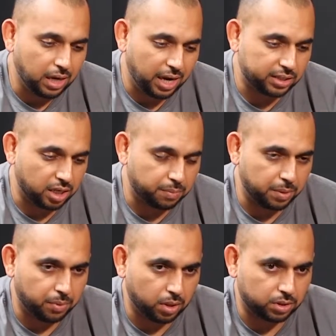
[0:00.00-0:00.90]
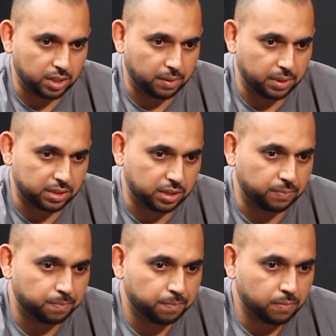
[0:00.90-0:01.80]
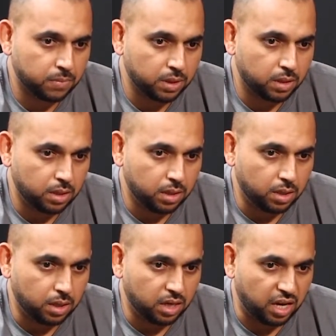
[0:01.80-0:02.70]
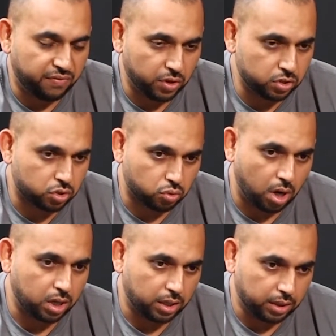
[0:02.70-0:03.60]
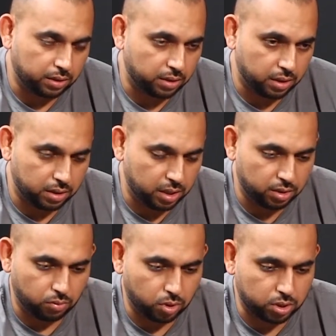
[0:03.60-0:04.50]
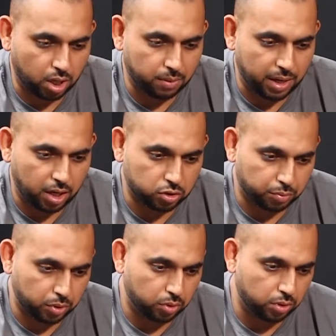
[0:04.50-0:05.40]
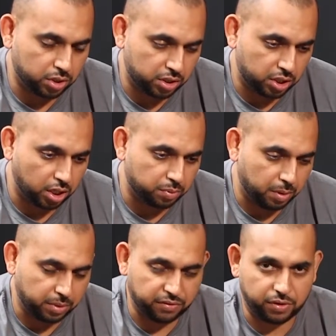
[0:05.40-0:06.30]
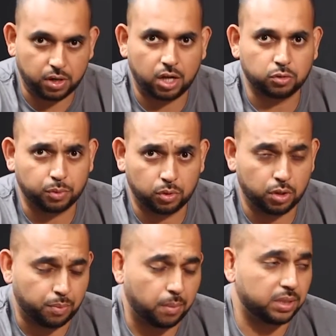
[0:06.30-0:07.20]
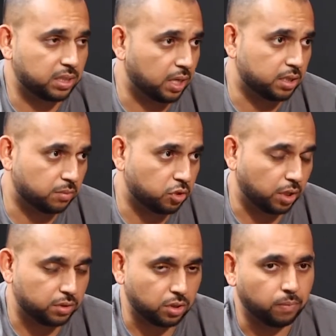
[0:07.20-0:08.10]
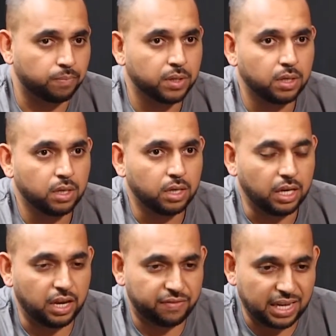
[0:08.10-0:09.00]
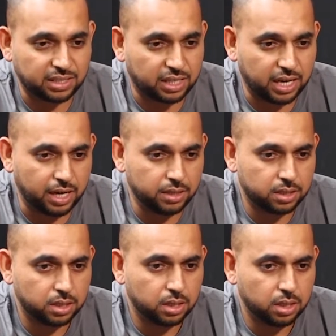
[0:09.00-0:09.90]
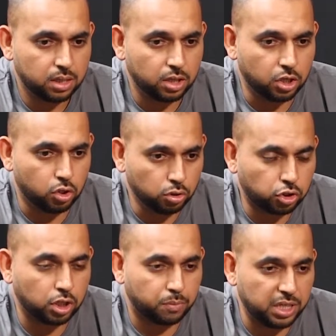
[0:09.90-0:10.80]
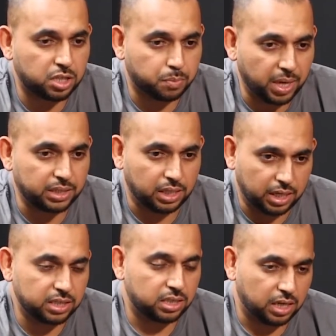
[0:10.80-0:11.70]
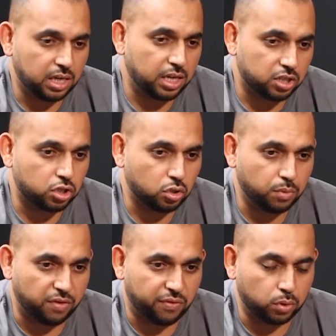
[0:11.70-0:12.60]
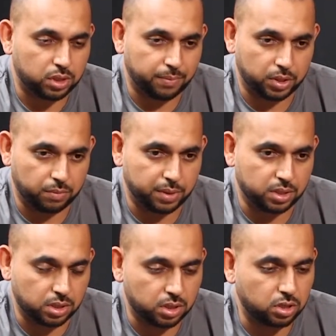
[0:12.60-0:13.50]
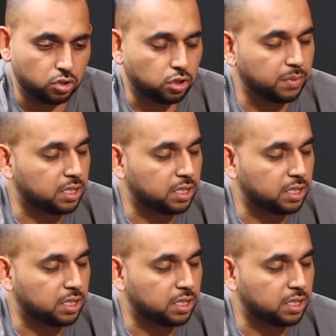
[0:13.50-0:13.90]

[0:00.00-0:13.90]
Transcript: I tell people all the time, listen, if you're struggling, we're talking about entrepreneurs and salespeople. And if you're an entrepreneur, you're probably selling some shit. So if that's the case, you should be spending, let's assume you're full-time on your business. You should be